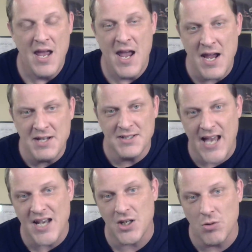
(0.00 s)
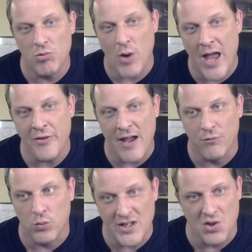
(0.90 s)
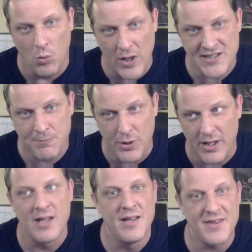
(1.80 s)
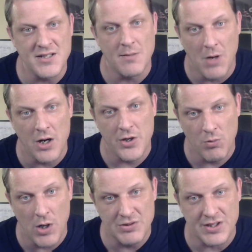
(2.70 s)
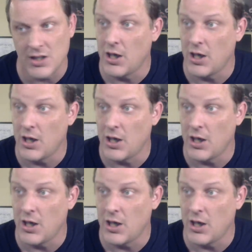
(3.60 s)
He decided he would rather have Russell Westbrook than DeMar DeRozan.